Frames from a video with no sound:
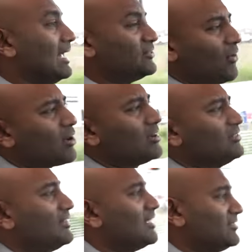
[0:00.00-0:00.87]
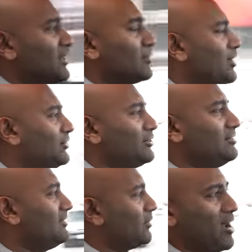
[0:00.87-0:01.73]
As far as the
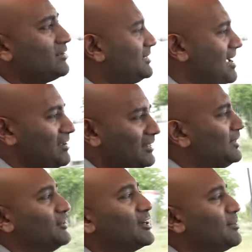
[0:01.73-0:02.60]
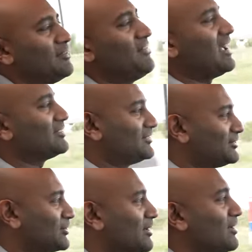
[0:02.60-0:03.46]
acceleration around town, again, you're gonna be the
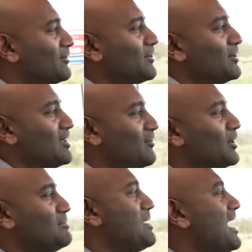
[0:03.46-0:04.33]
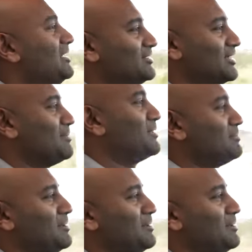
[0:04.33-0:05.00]
fastest truck on the road. I've already passed a couple of